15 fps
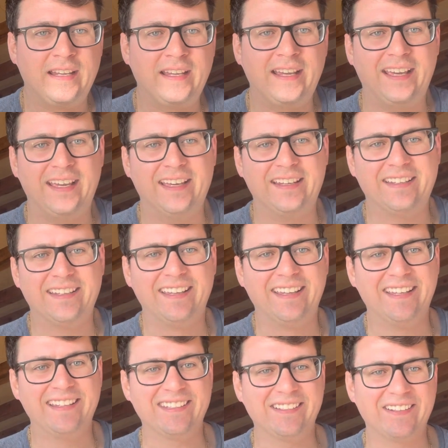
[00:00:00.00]
And
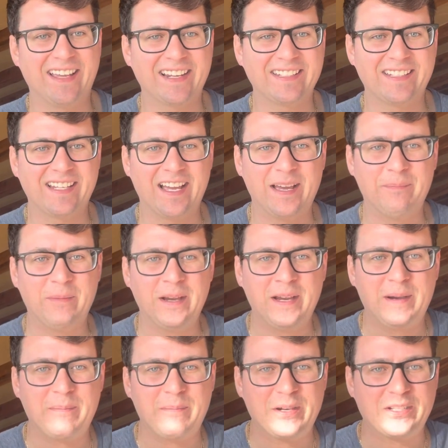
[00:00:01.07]
until next time,
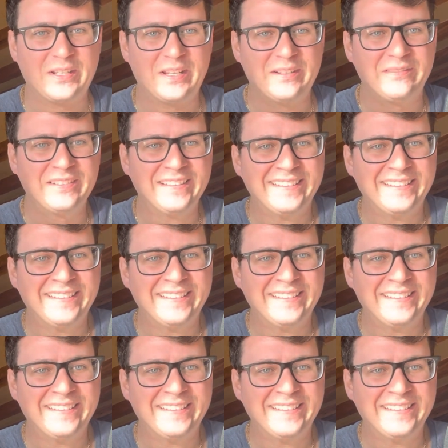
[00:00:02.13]
much love.